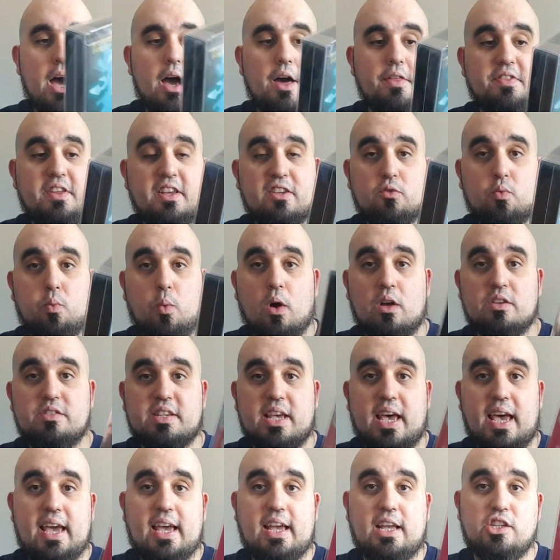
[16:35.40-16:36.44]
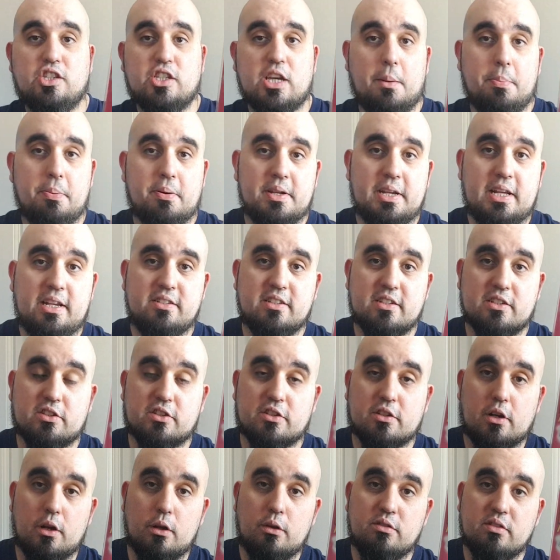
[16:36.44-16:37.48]
This was a Japanese
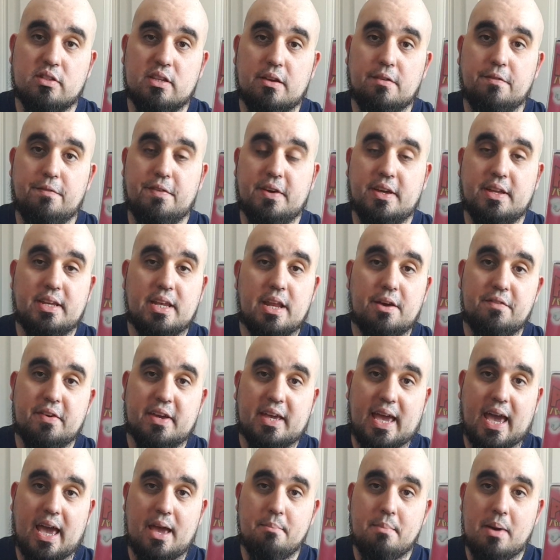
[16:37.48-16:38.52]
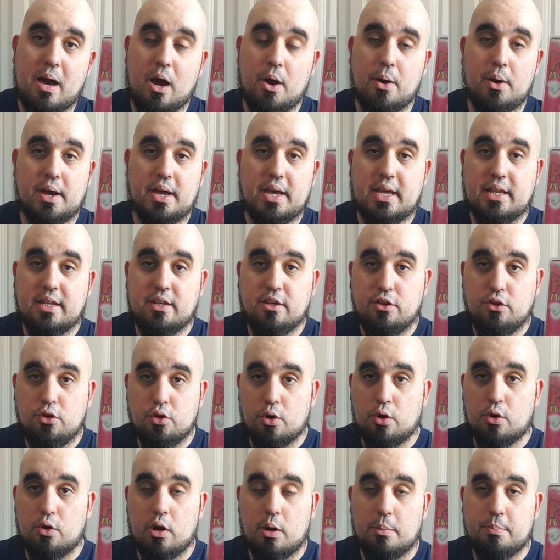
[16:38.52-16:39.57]
exclusive. It never came out in
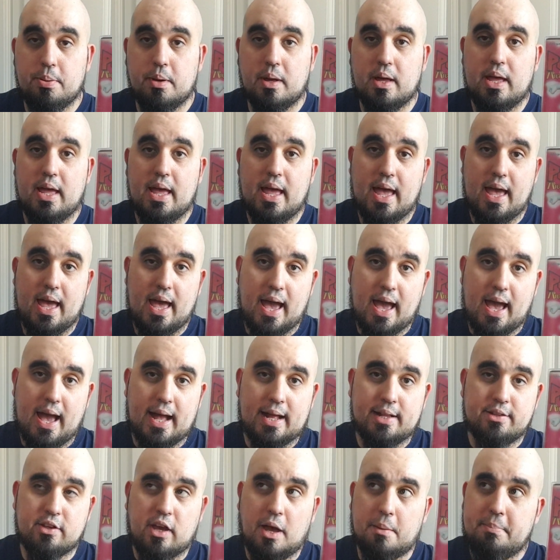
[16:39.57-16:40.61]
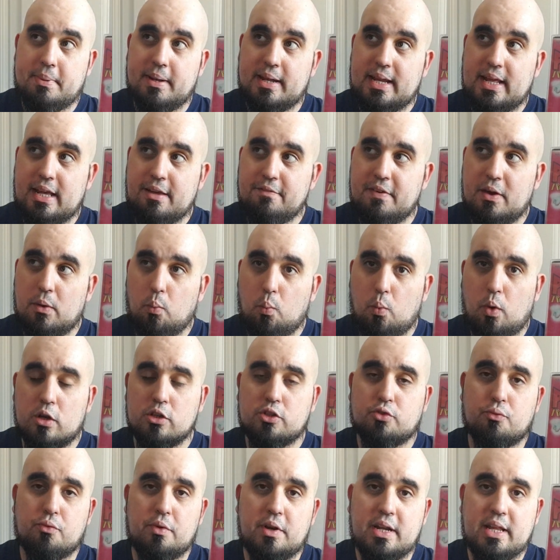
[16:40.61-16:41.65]
Europe, and I believe it
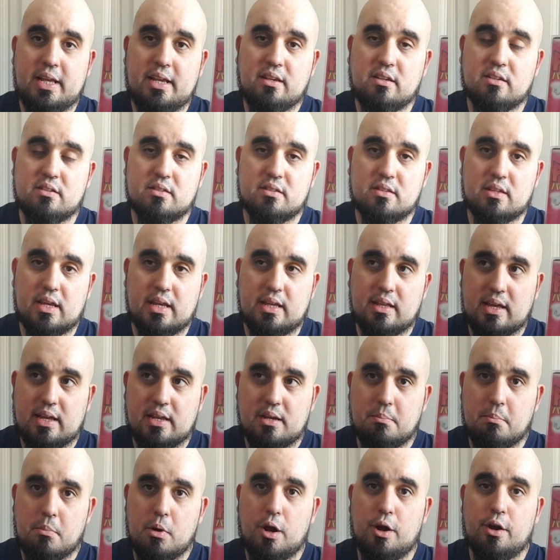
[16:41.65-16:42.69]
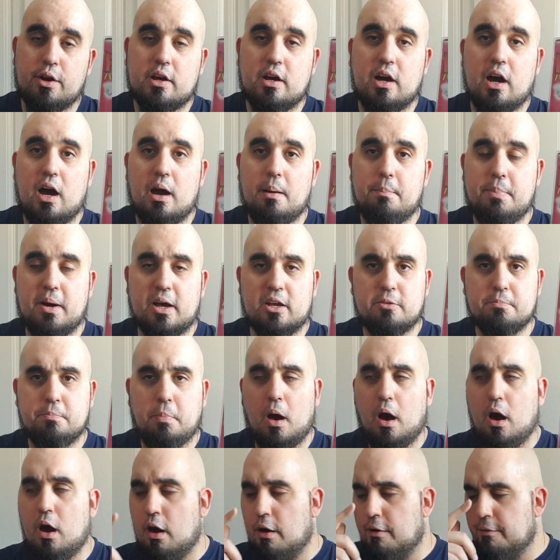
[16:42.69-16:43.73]
was released in America, but as
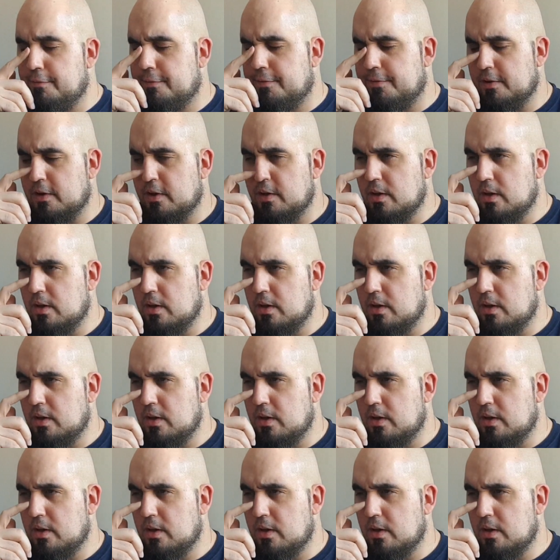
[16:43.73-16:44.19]
part of,